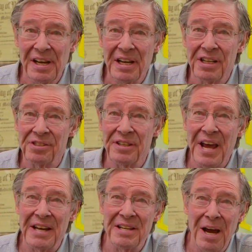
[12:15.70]
Because at
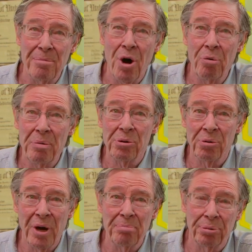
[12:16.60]
that time, all women
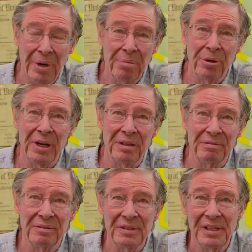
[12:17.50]
were on Premarin
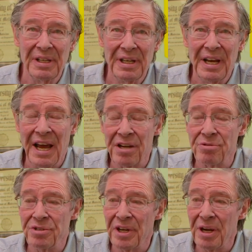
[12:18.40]
estrogen.